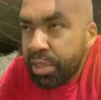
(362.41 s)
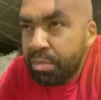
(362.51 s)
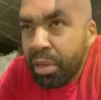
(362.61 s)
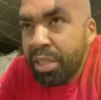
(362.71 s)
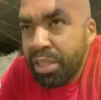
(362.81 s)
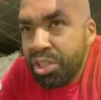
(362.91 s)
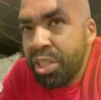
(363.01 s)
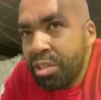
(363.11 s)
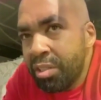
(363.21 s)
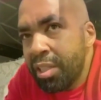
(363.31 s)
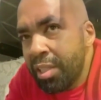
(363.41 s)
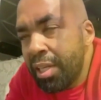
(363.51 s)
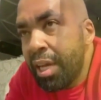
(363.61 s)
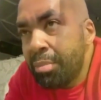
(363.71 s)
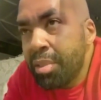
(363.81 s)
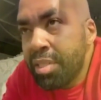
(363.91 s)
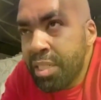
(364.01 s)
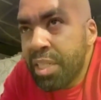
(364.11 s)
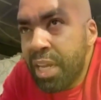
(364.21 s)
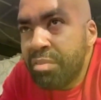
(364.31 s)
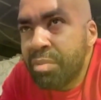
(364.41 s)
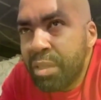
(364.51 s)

It's about a general thing that happens in life,